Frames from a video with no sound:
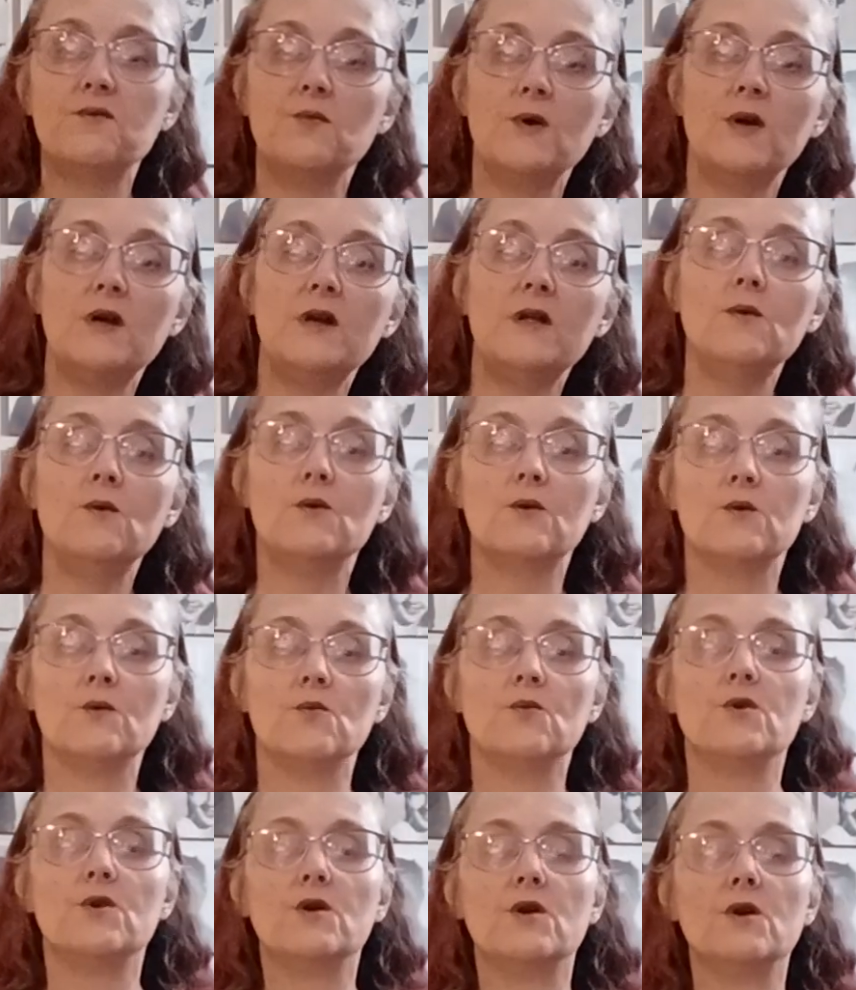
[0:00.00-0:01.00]
one,
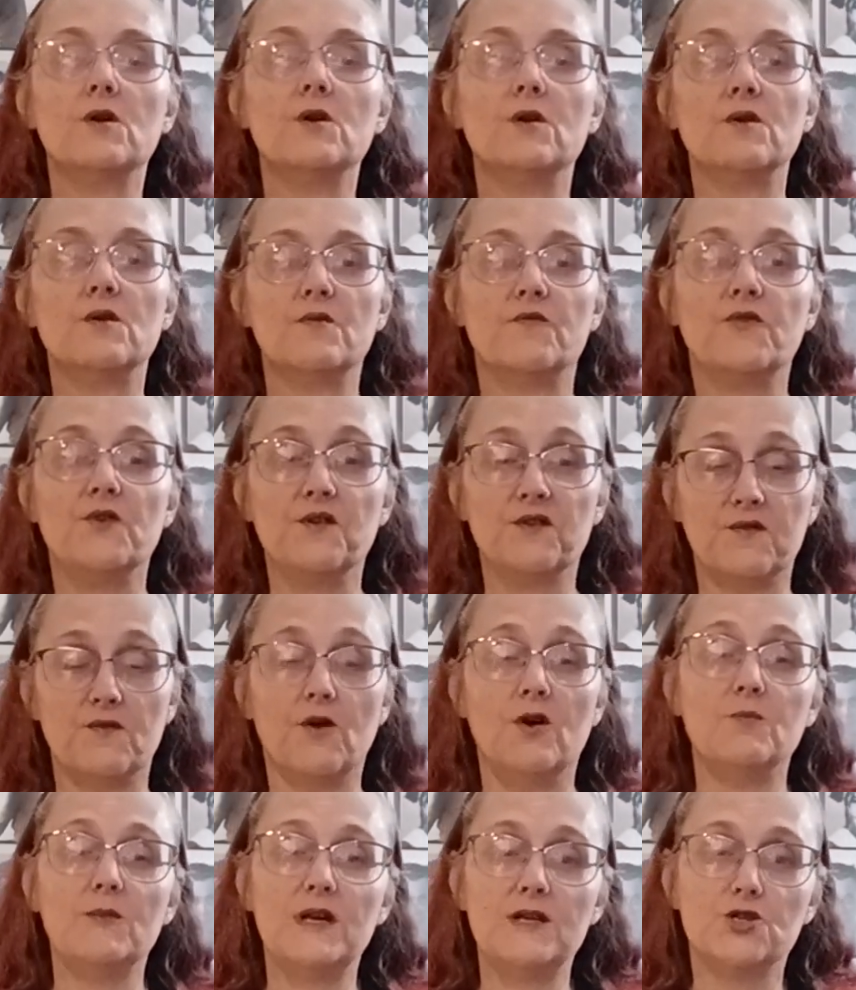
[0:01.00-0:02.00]
first of
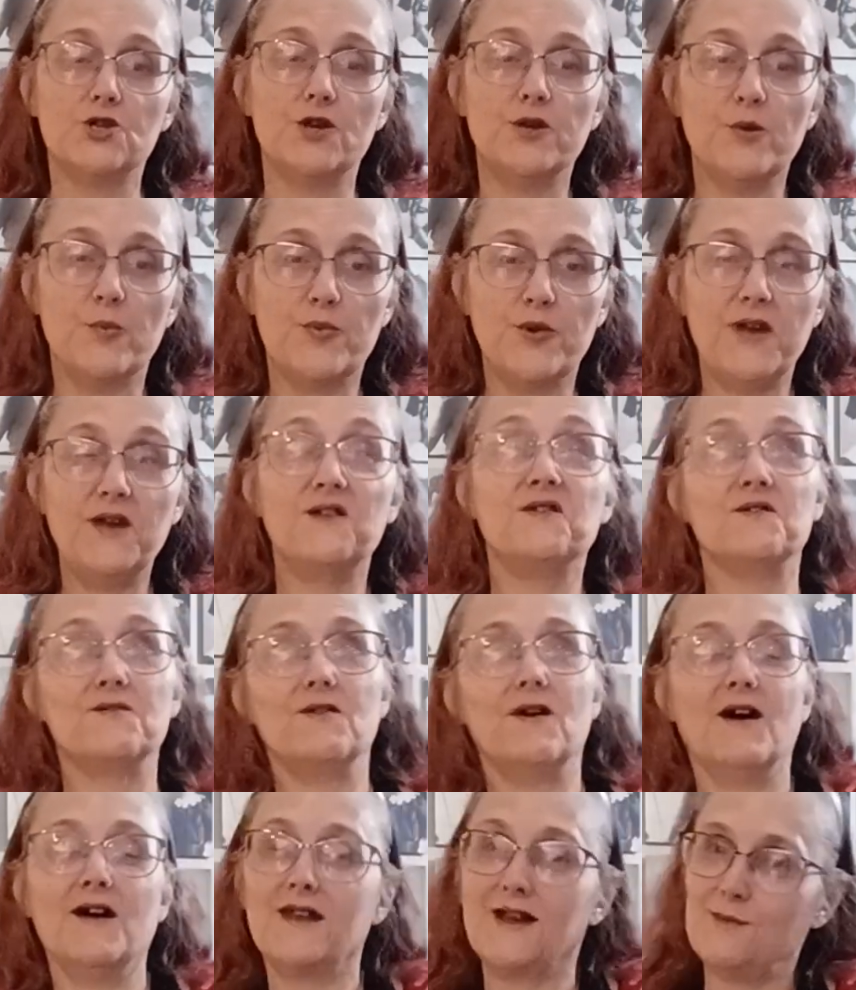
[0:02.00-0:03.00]
all, make sure your brakes are
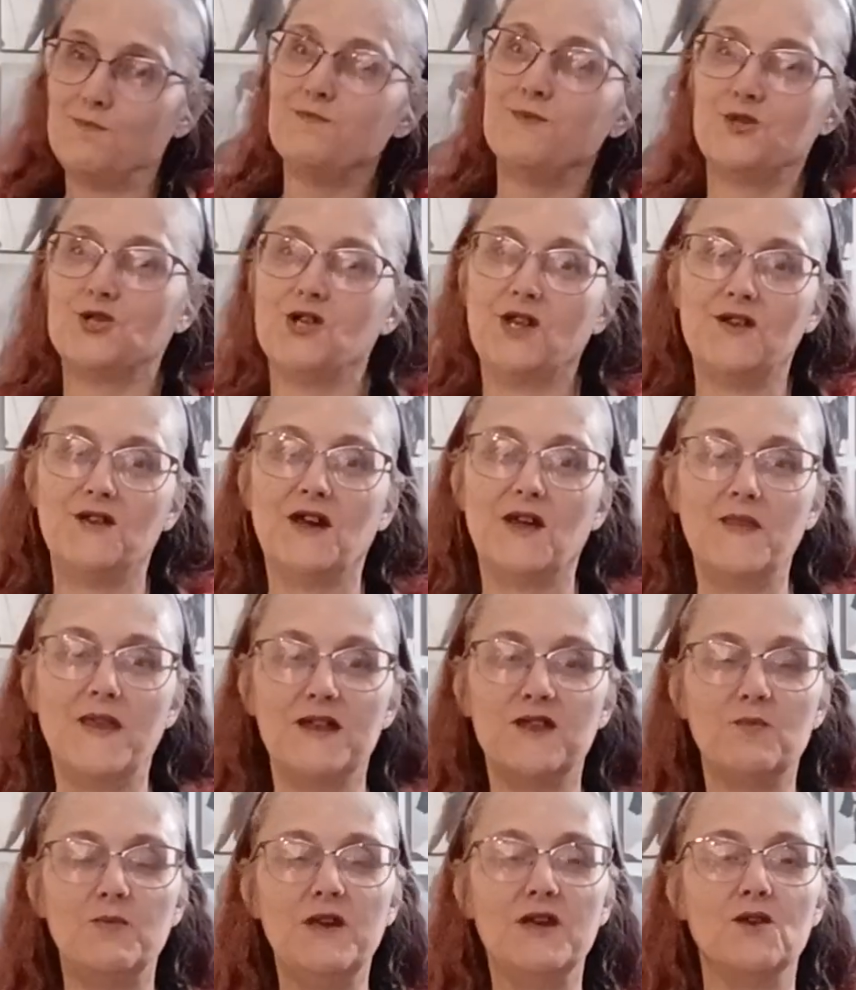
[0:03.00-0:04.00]
on. I should have done
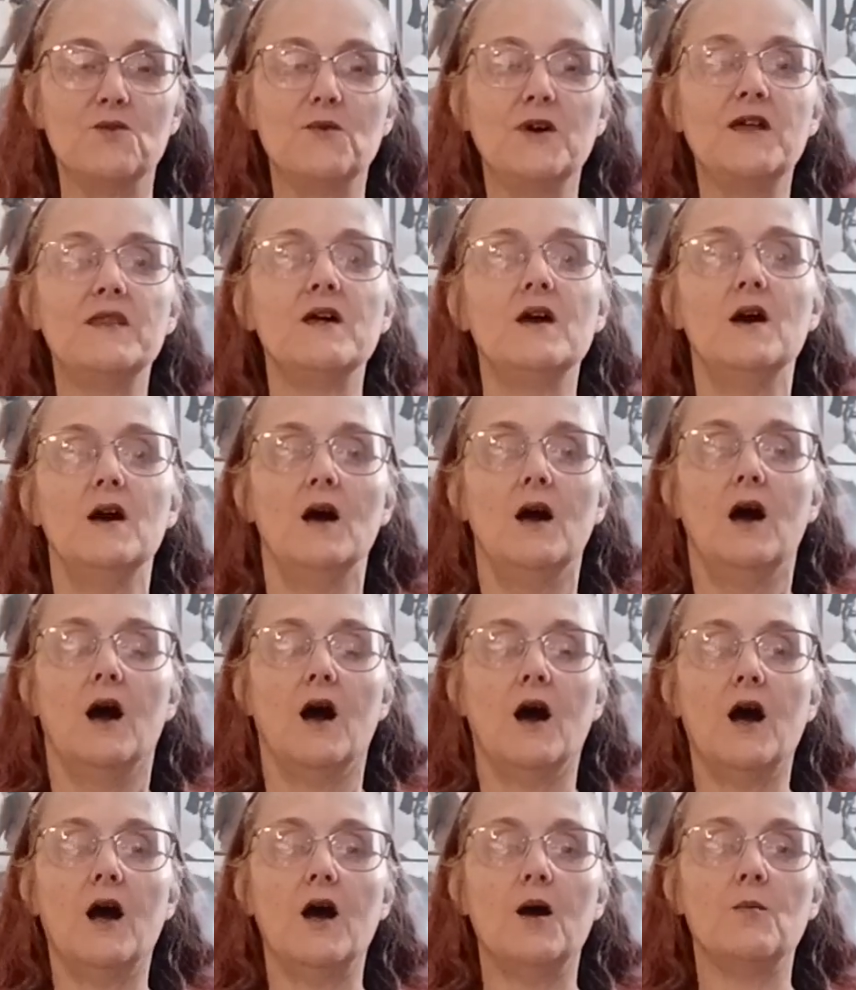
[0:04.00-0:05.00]
that to begin with.
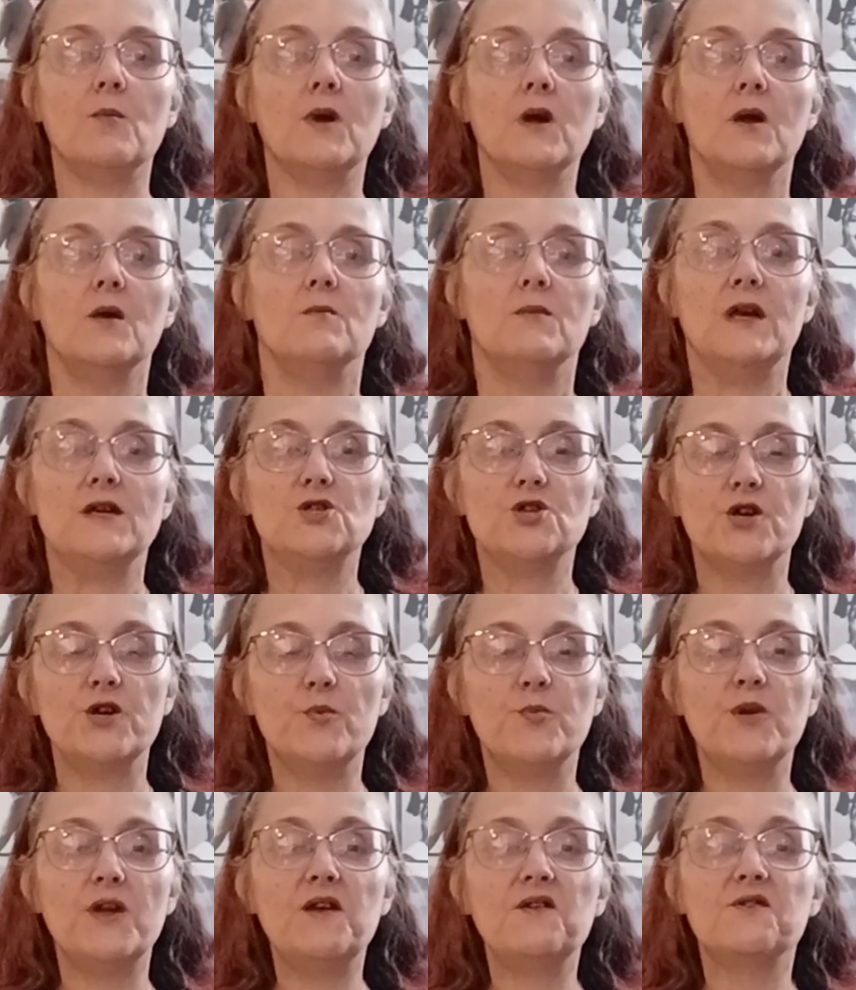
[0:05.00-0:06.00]
Make sure your
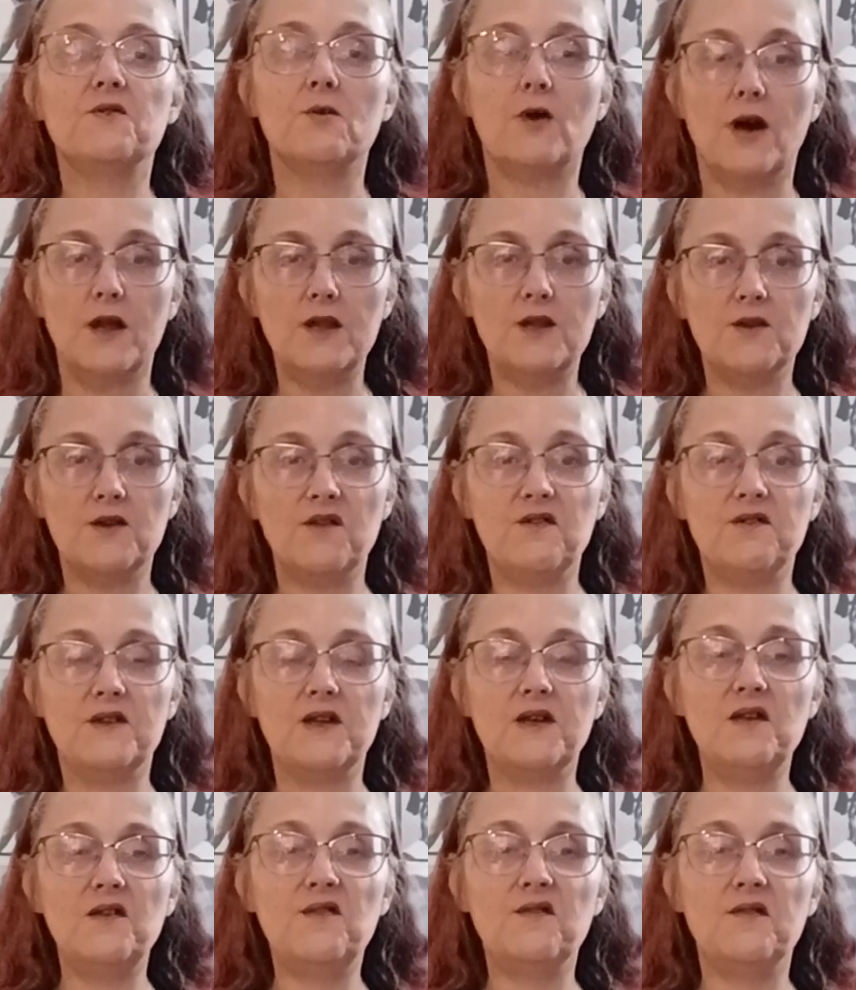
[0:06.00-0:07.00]
brakes are on and you're
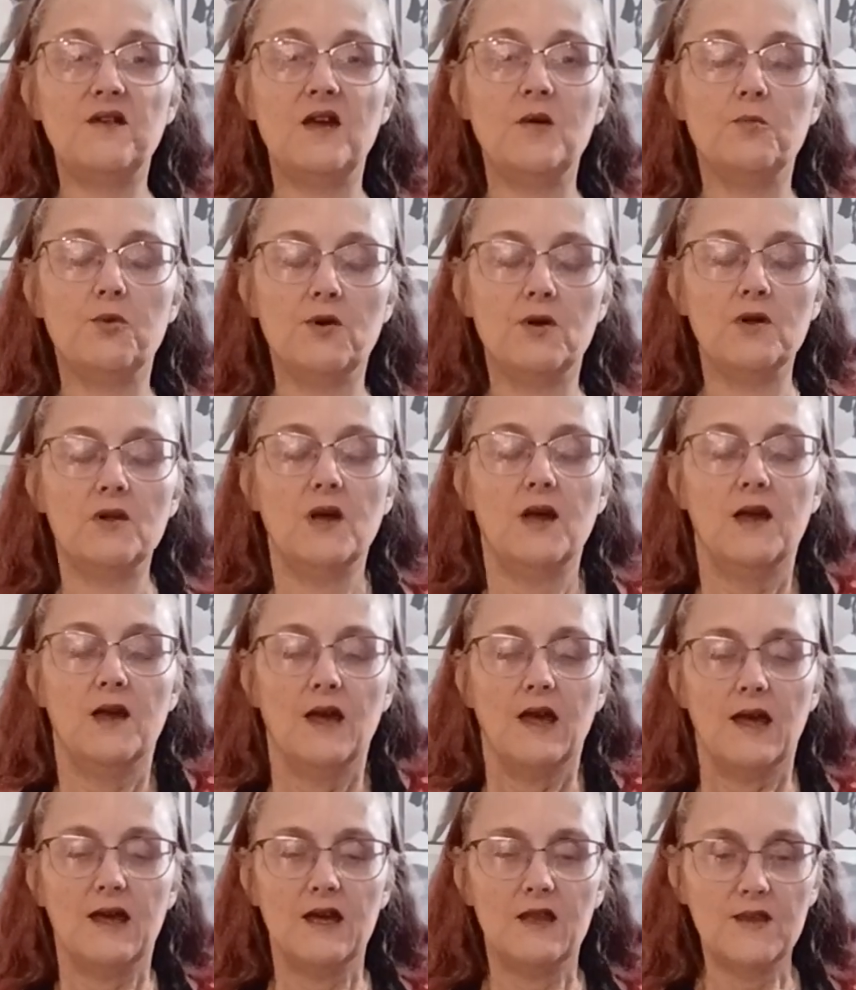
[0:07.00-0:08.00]
sitting stable.
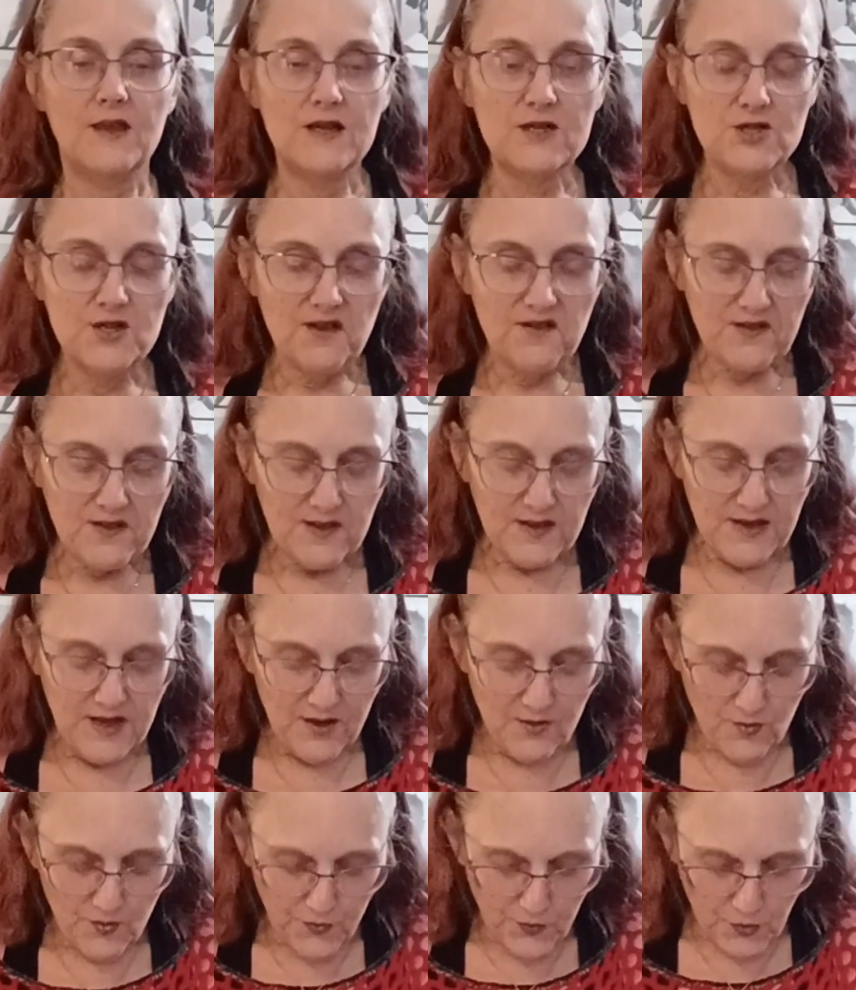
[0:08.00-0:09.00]
And then just
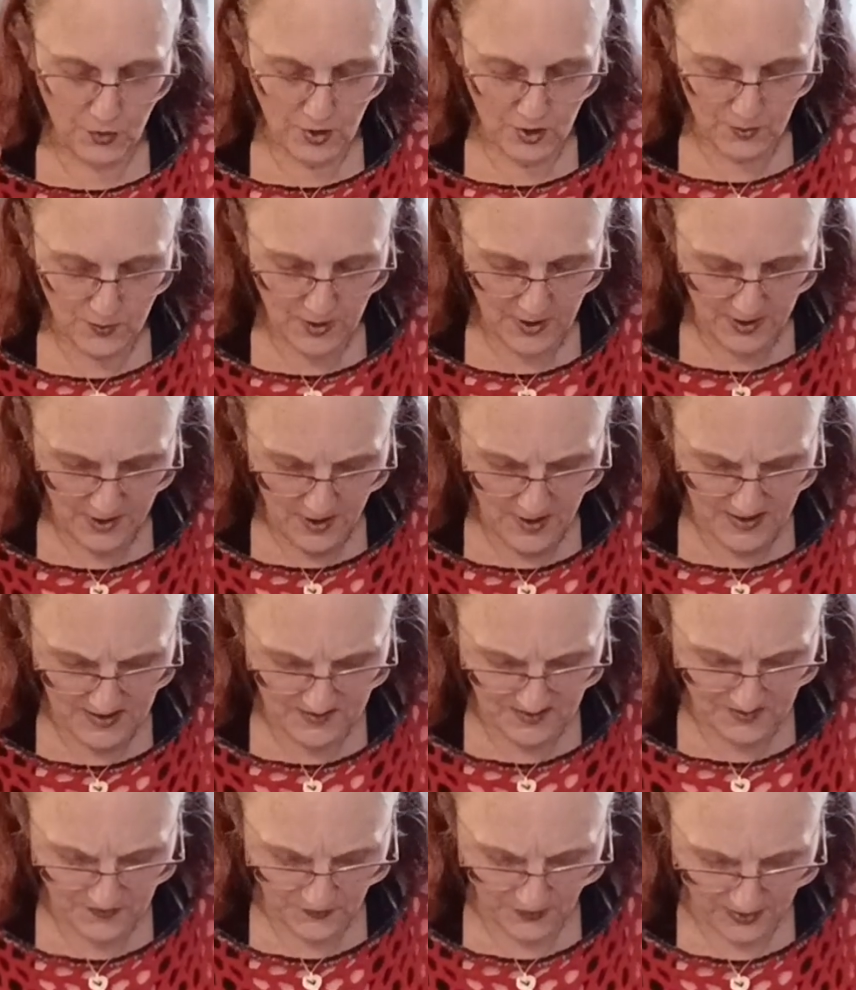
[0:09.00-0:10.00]
lean forward
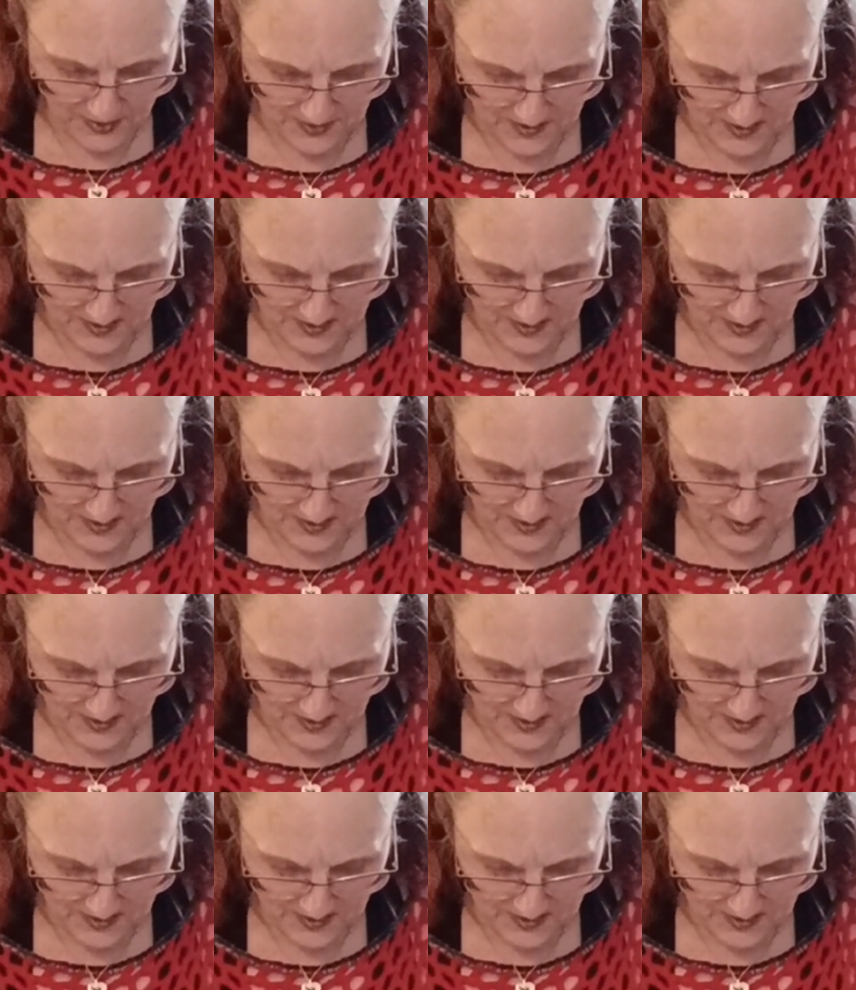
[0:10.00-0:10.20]
as far